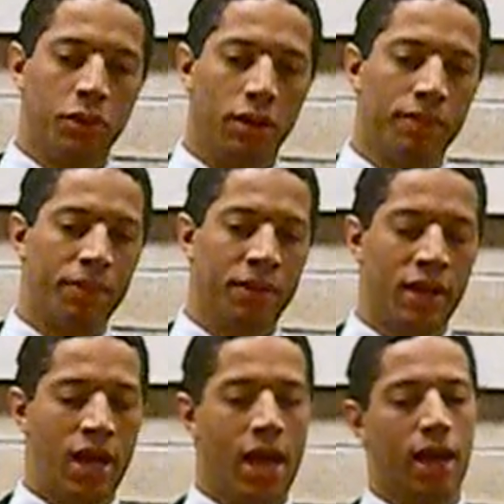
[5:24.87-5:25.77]
tool
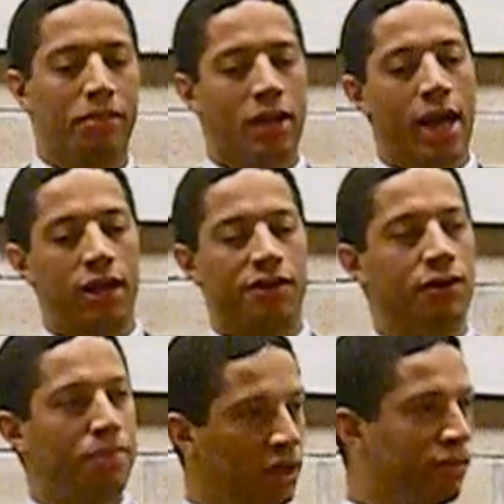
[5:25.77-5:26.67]
and applied it
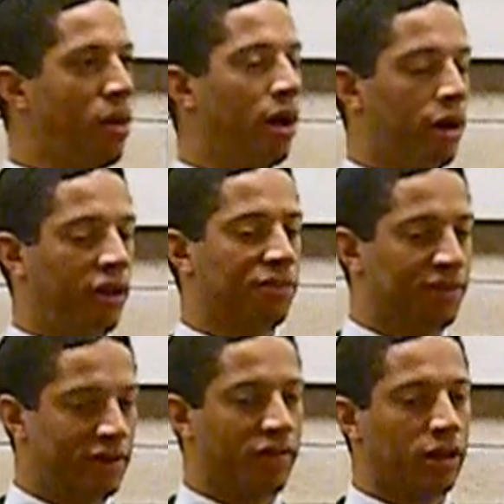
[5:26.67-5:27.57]
to beach monitoring
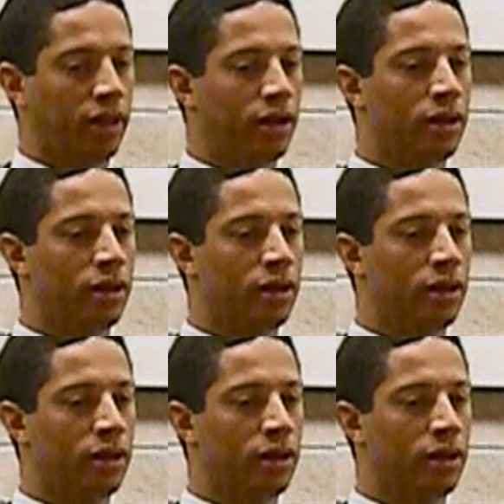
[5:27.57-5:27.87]
specifically.